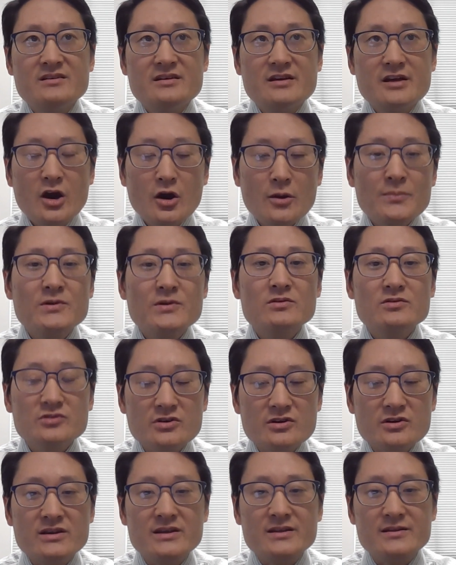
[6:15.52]
help you
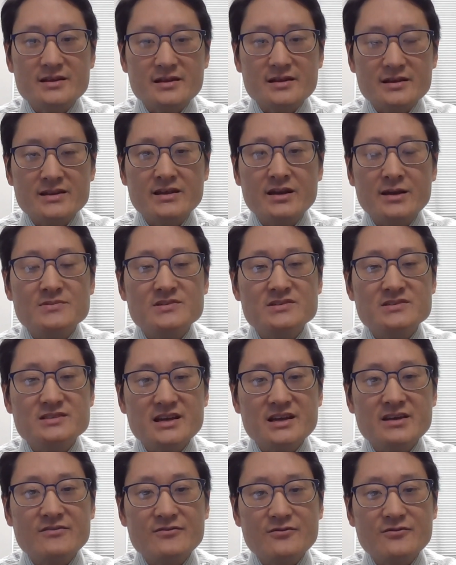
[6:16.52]
learn and get up to date